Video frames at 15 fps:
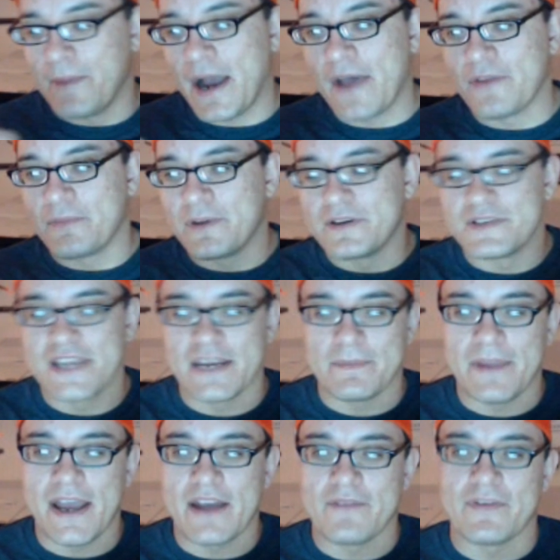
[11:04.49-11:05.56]
bother me or take
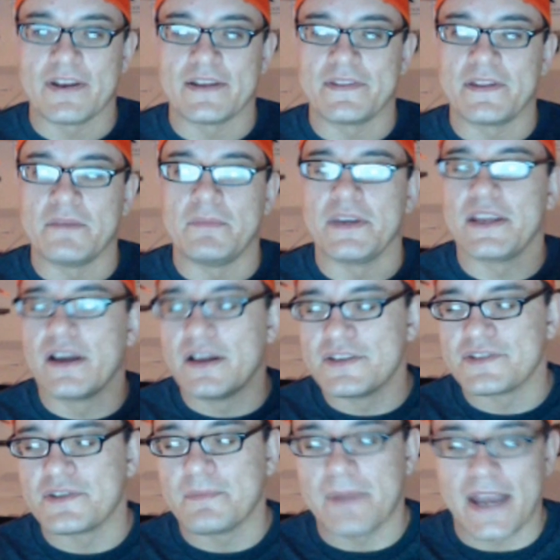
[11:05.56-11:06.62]
me out of anything
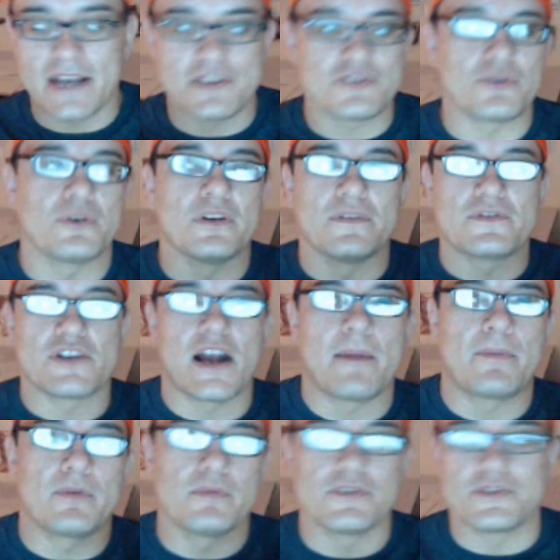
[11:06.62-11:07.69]
because the backstory of
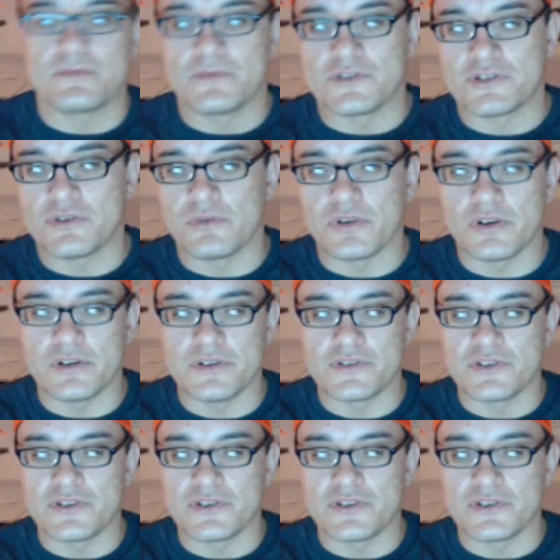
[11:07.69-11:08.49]
Chopper was so good.